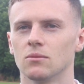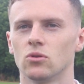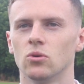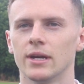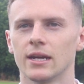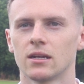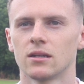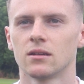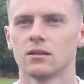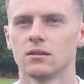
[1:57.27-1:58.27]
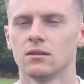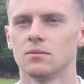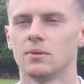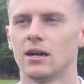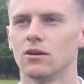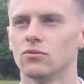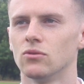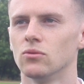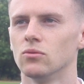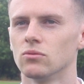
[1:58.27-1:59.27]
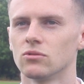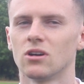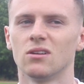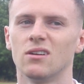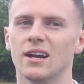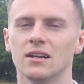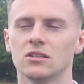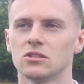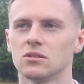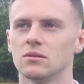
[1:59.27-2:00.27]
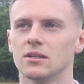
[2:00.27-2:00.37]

quick, powerful, direct,